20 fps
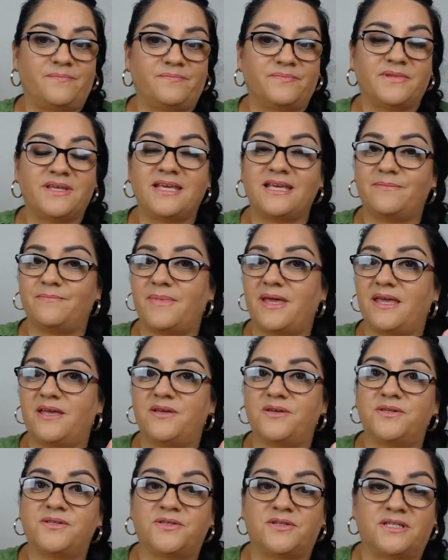
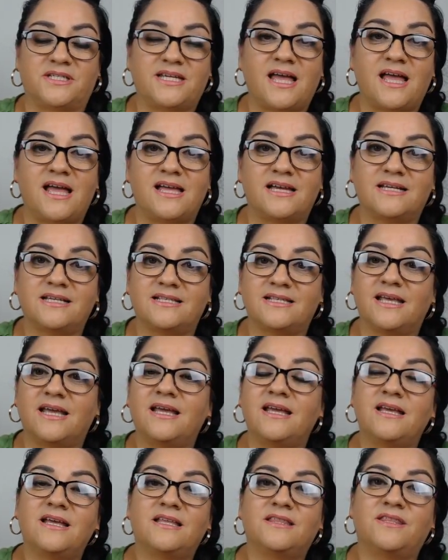emails or texts,
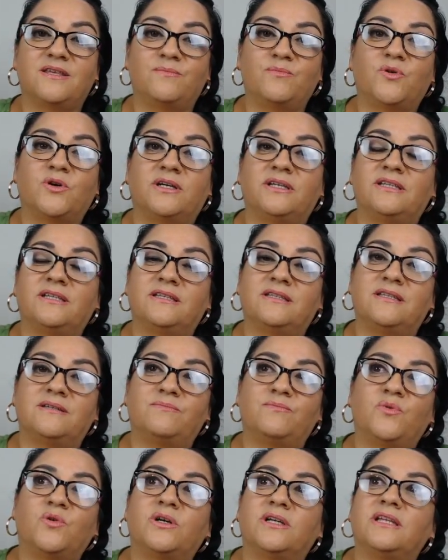the
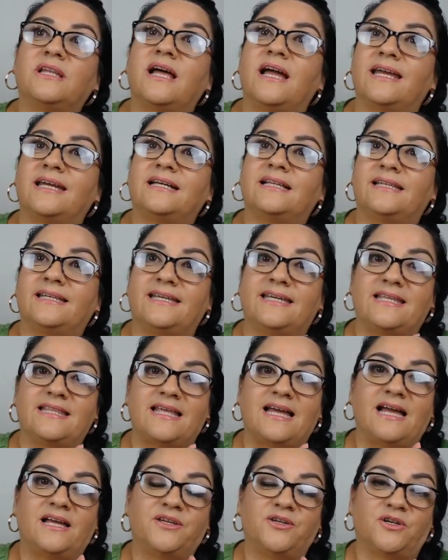more likely
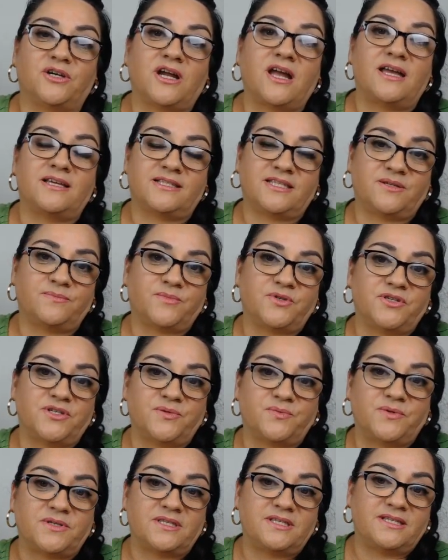that your customers
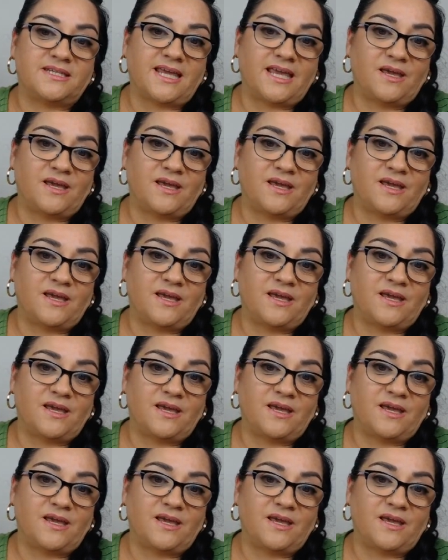will stay